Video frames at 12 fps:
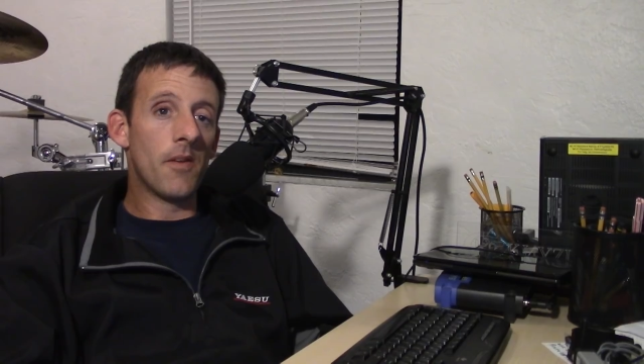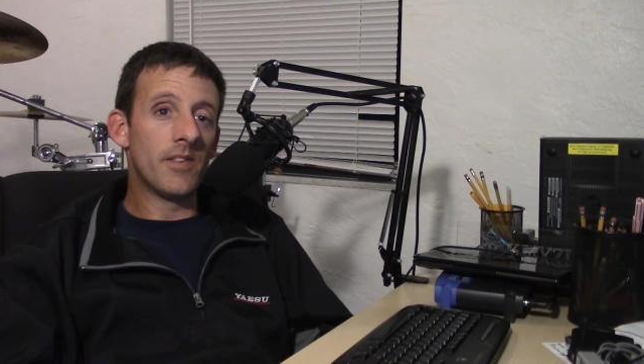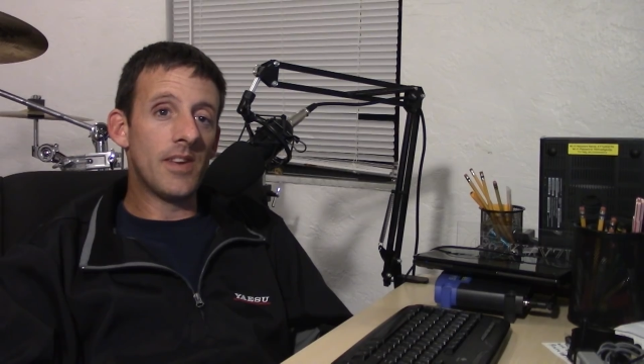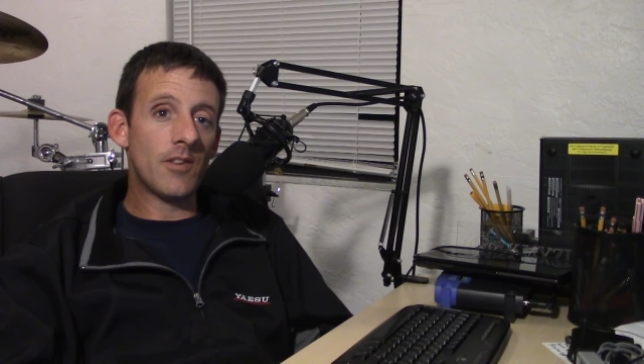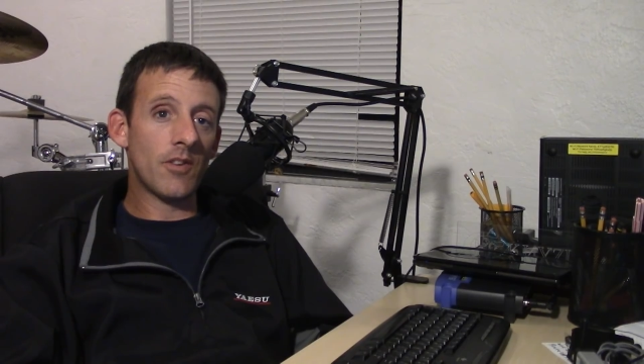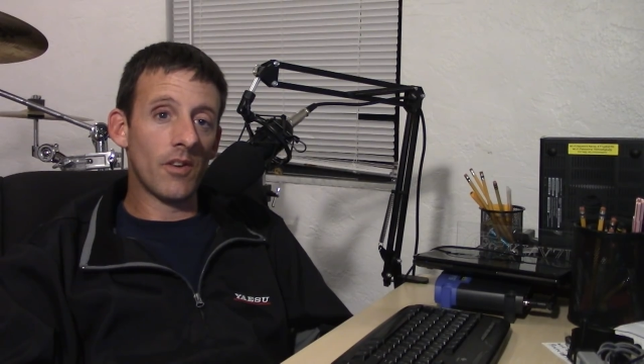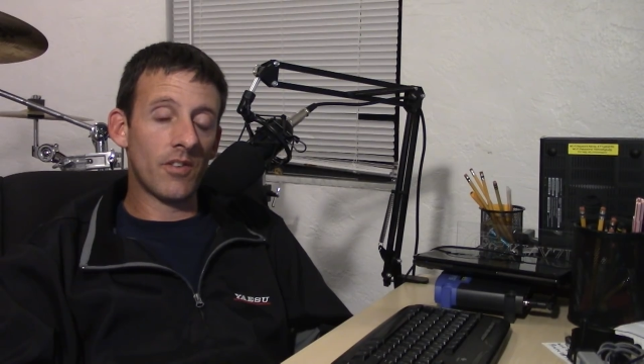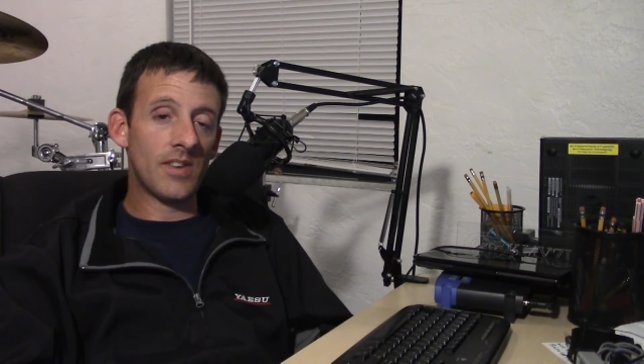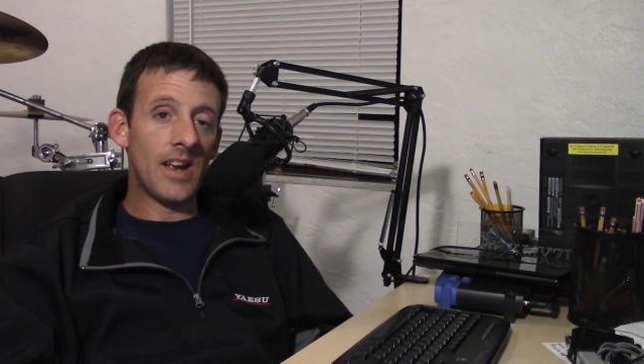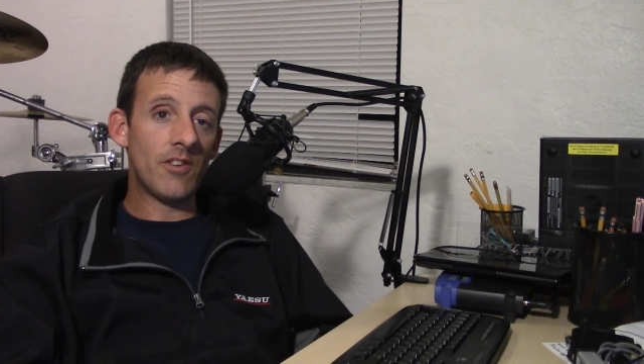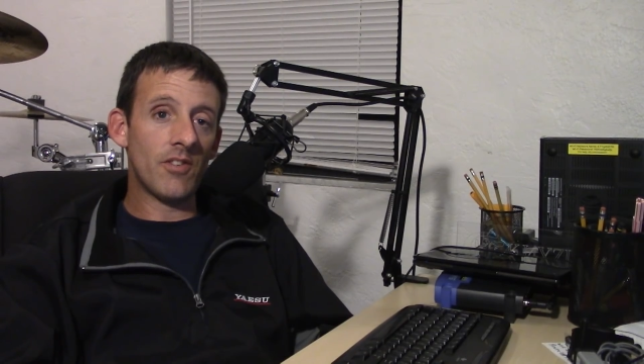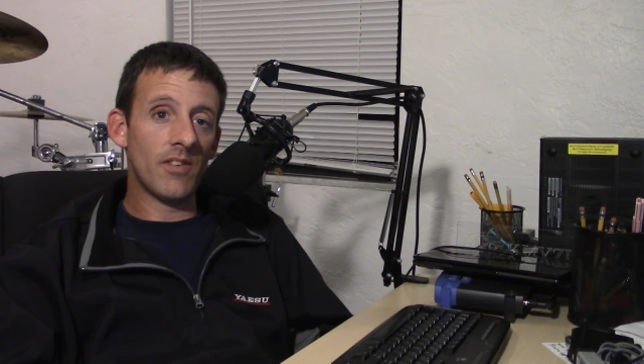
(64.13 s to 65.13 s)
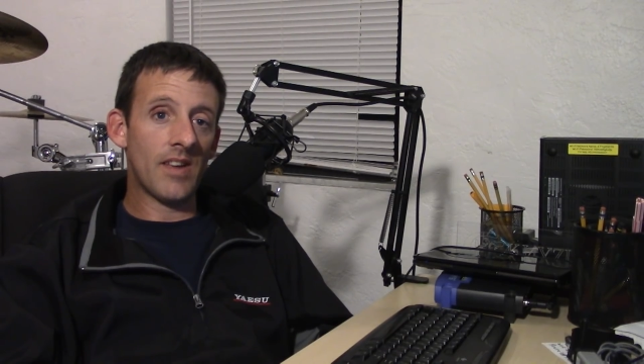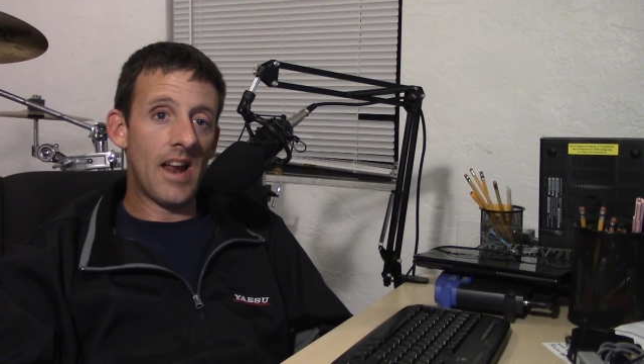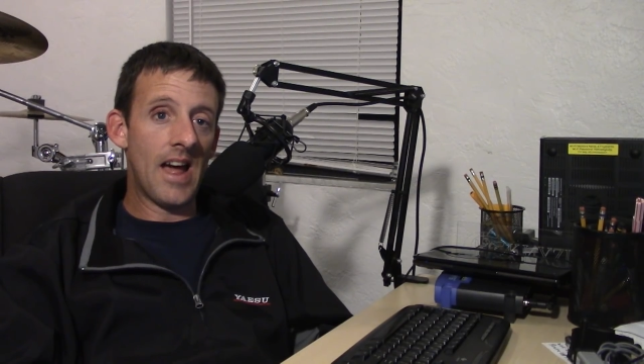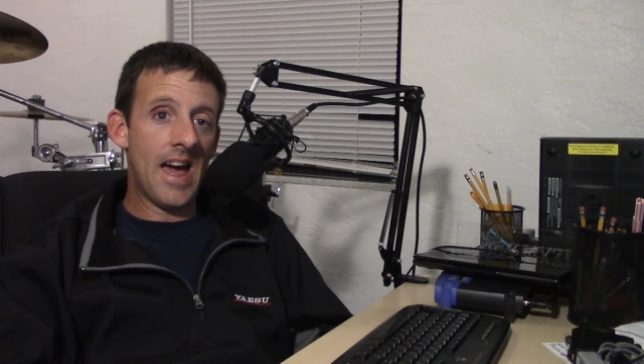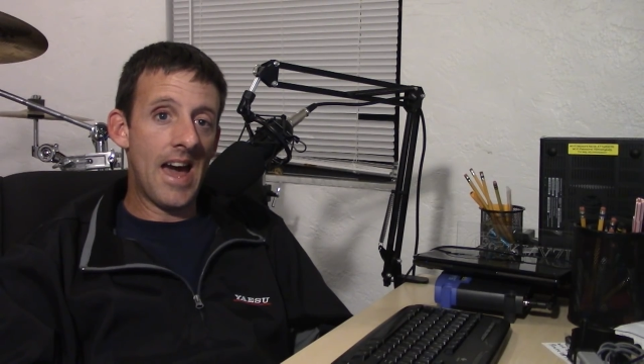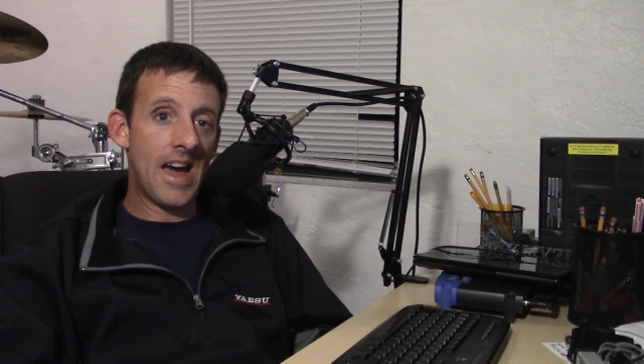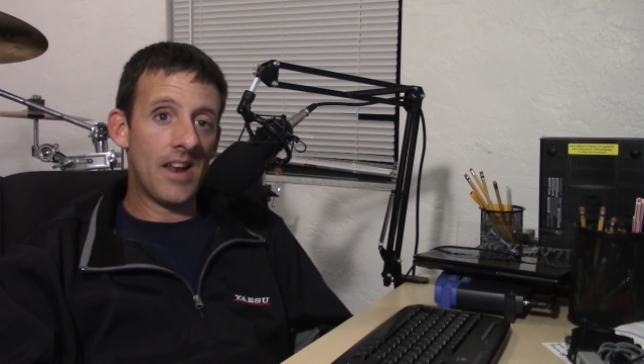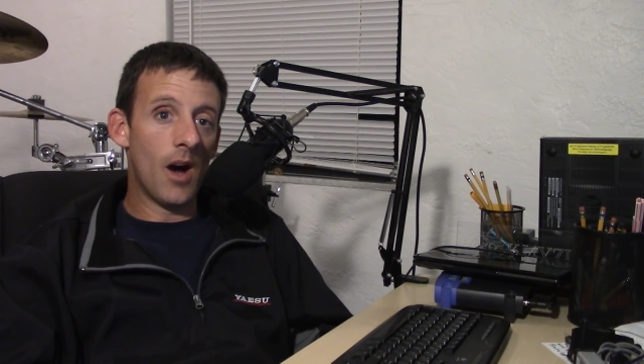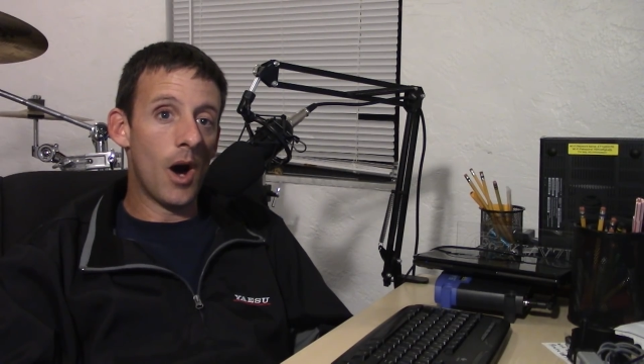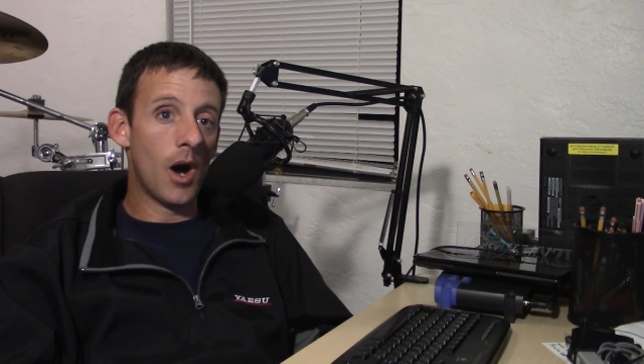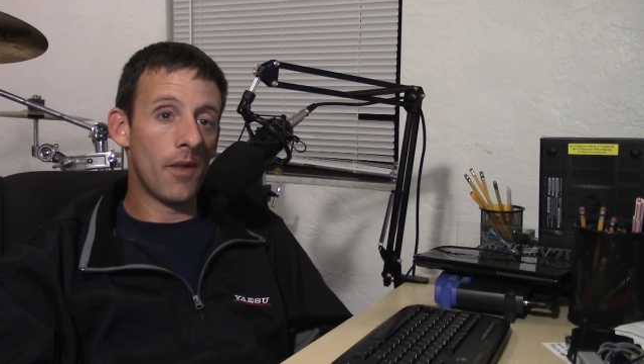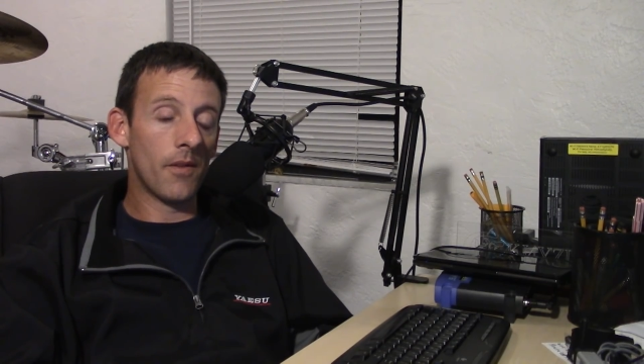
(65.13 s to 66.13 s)
other digital stations that I had
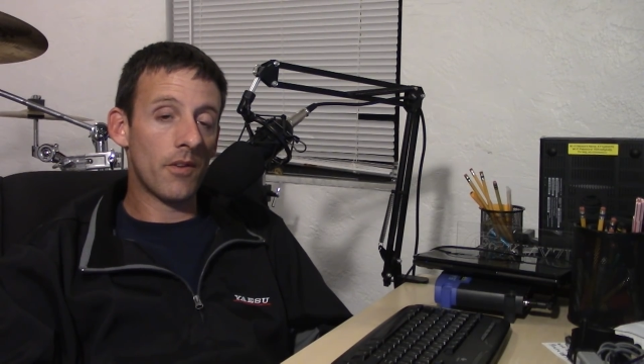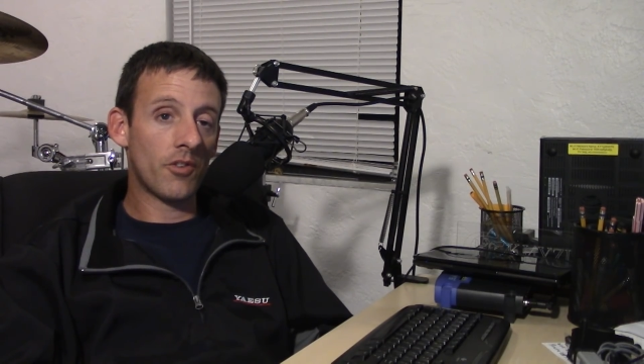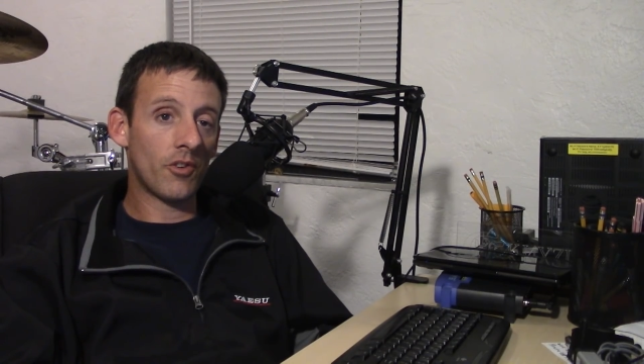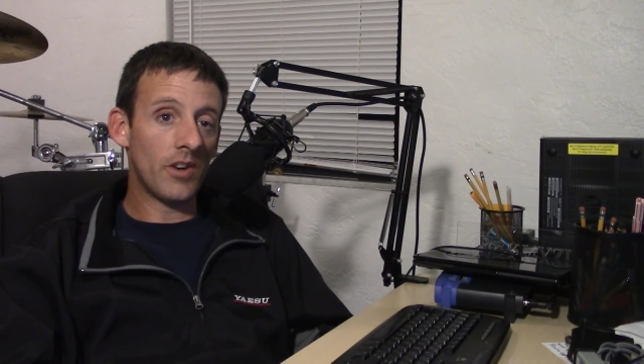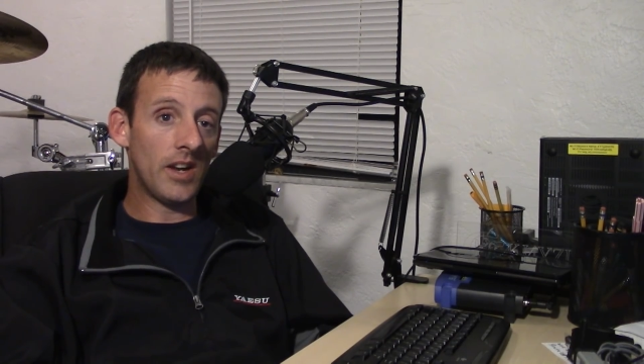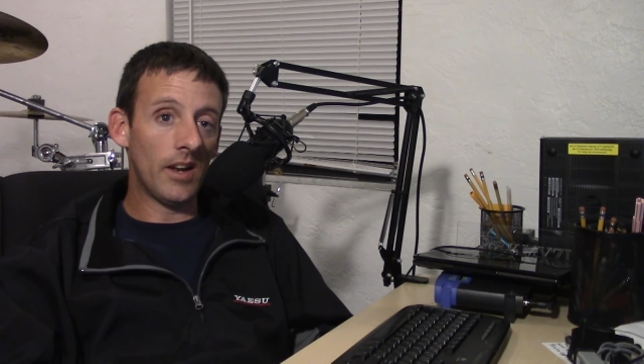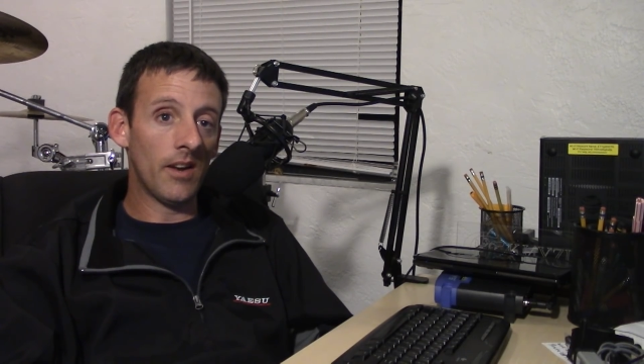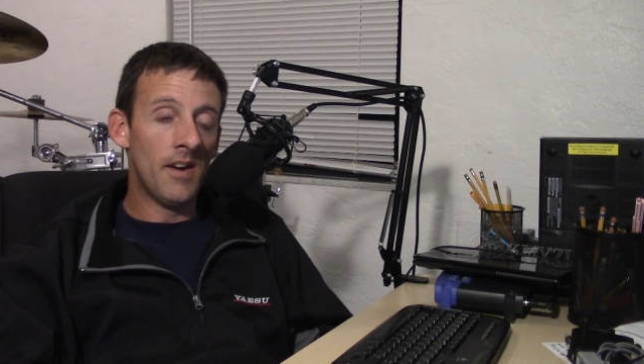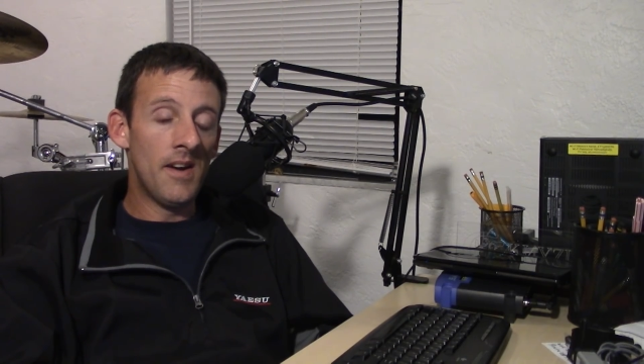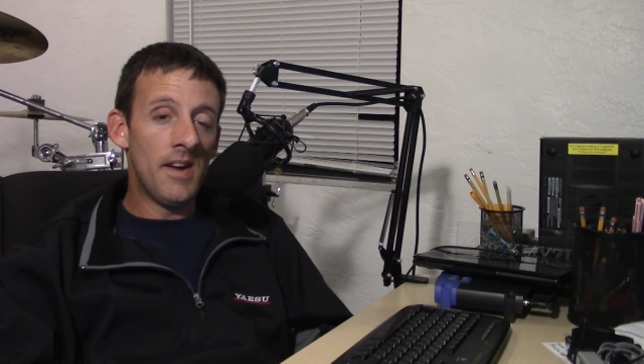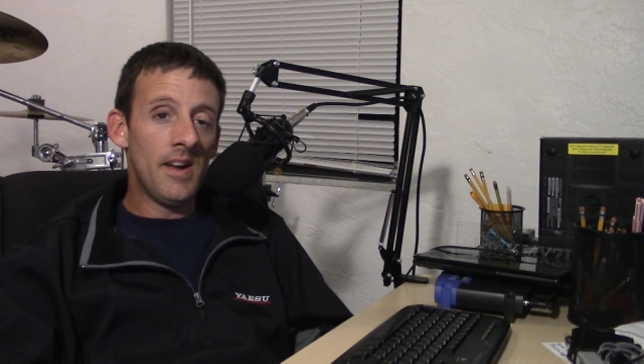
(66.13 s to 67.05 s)
on the screen.